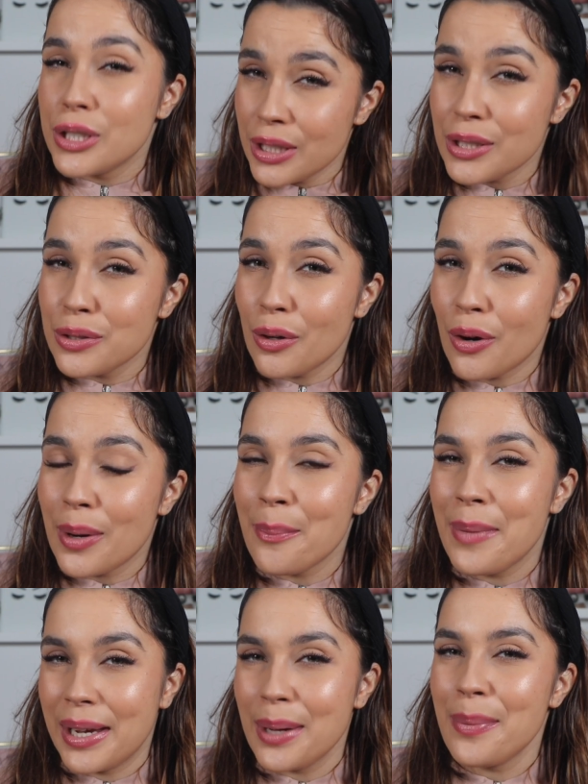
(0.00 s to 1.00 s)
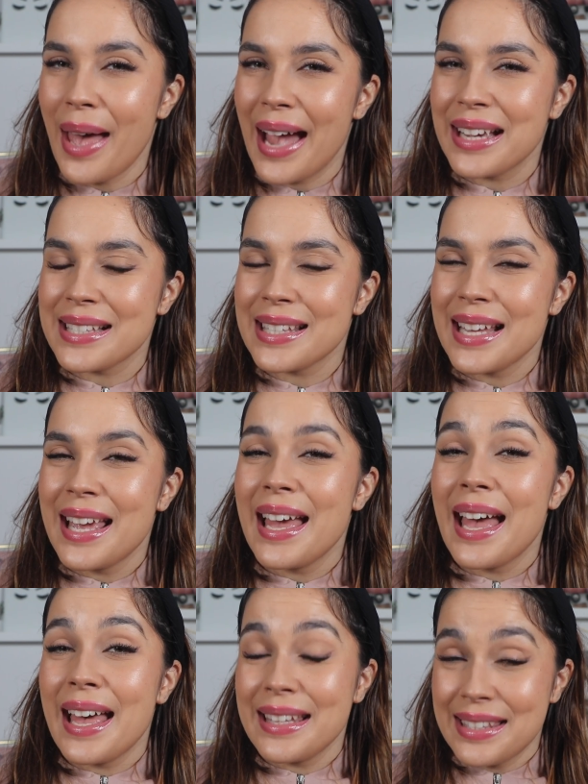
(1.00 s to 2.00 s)
TikTok makeup hacks
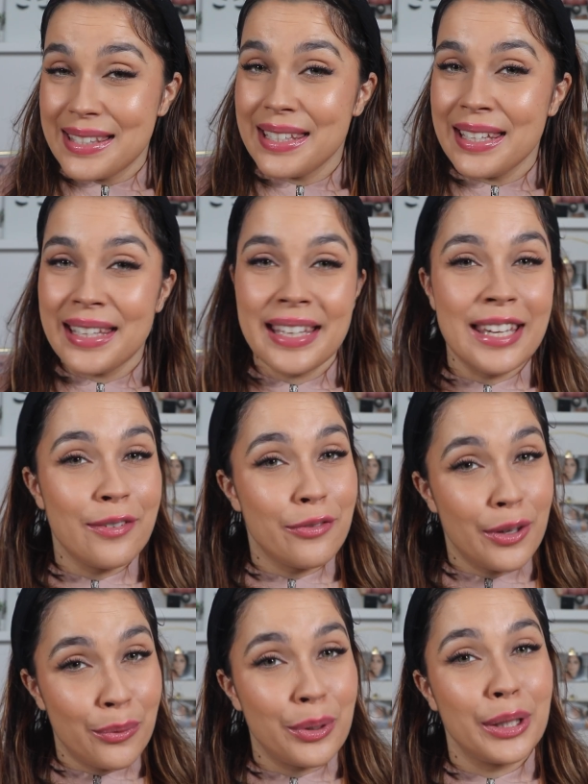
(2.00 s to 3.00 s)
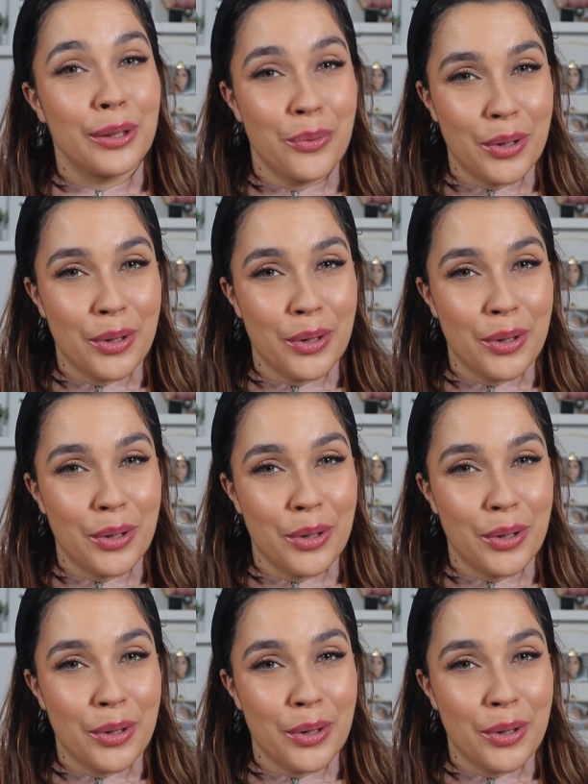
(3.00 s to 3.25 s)
and seeing if they really